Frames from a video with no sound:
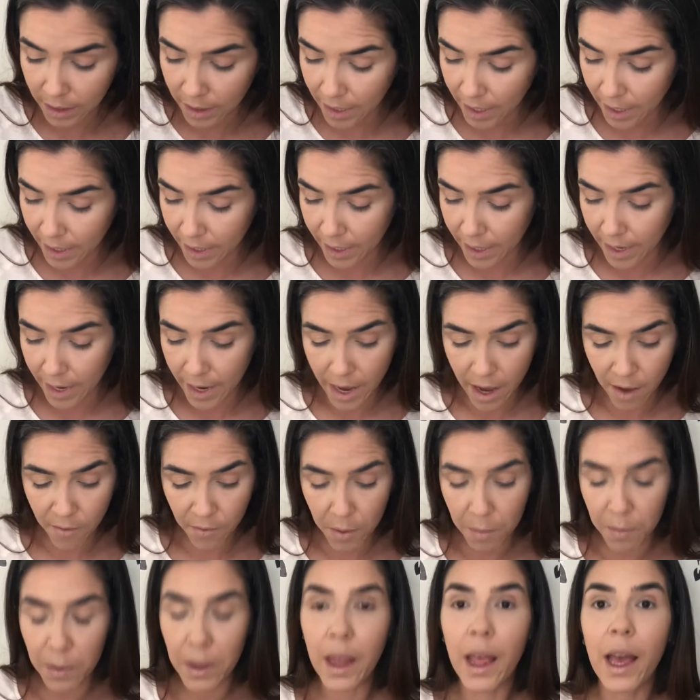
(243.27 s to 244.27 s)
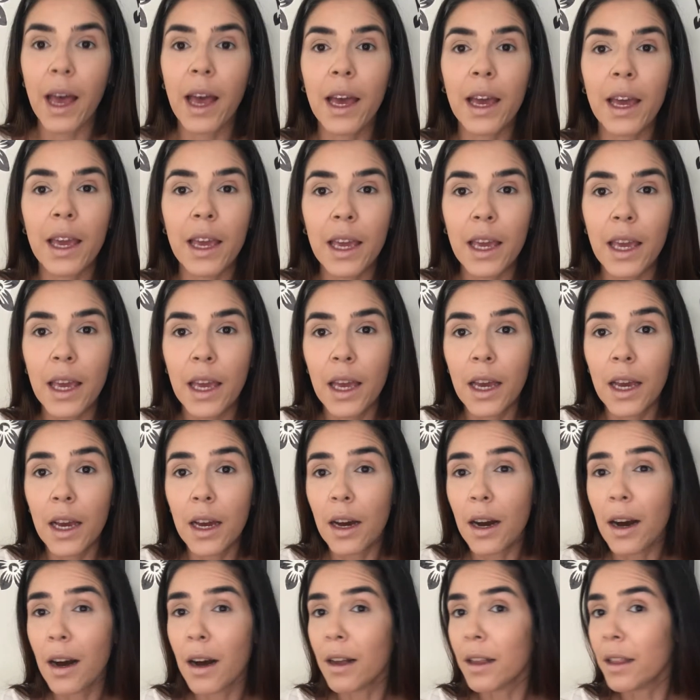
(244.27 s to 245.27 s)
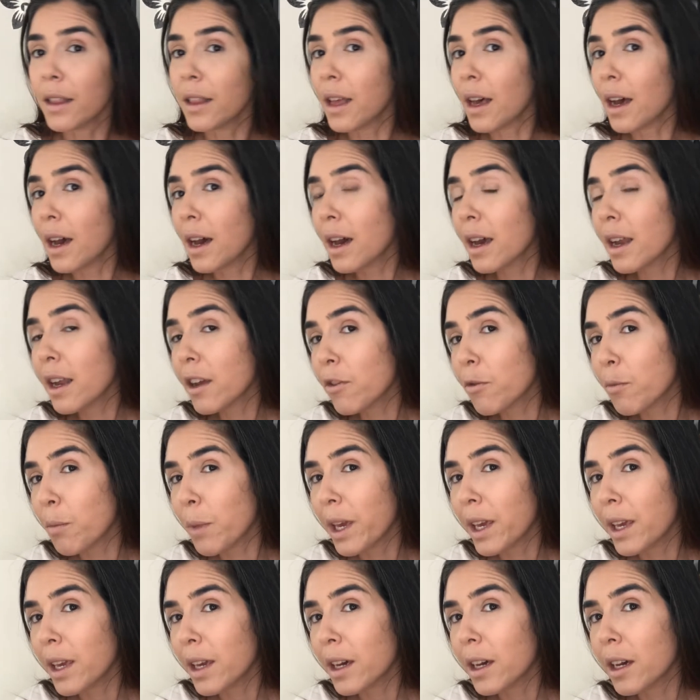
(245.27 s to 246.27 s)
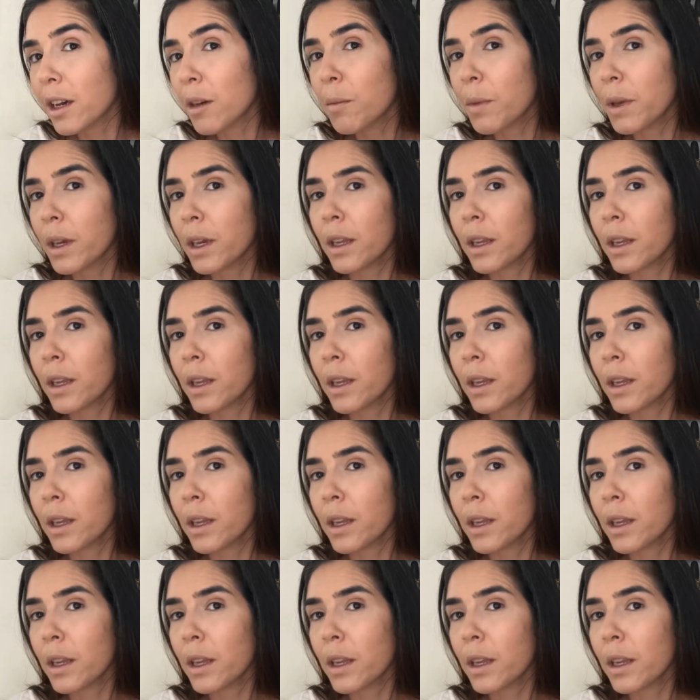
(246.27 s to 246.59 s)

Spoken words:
like I have applied a lot of makeup.